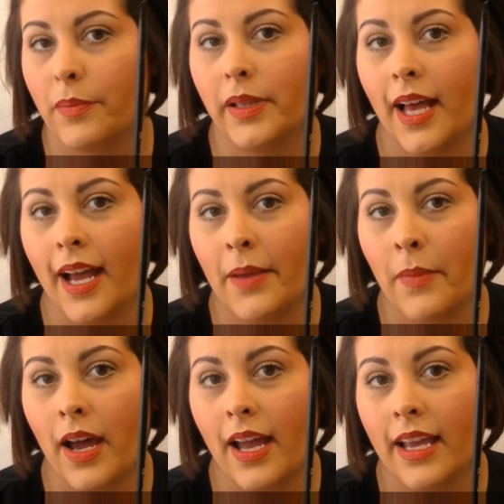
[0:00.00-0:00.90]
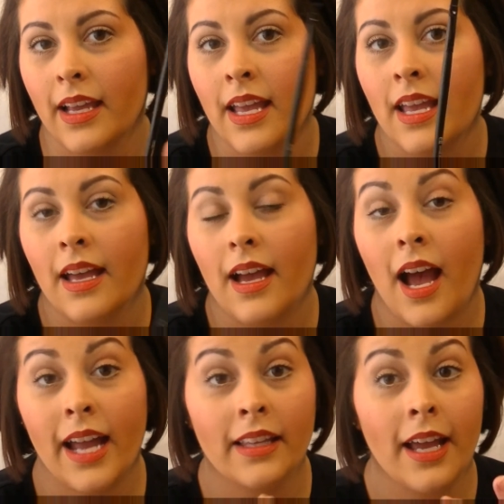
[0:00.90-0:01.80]
apply my
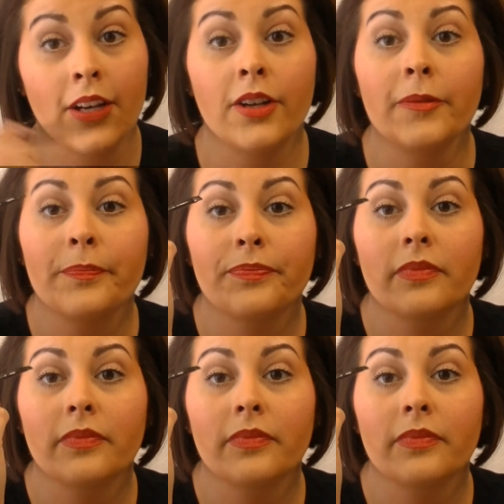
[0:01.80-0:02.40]
eyeliner.